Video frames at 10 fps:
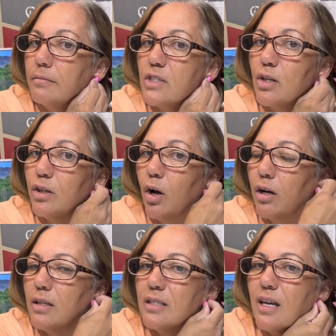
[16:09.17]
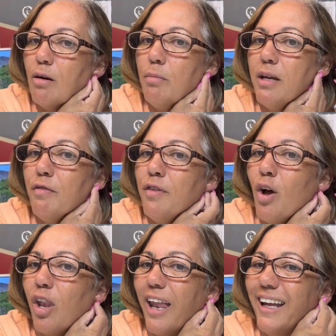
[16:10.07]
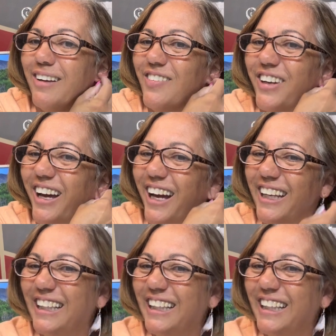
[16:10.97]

So y'all could tell me if y'all like them or not.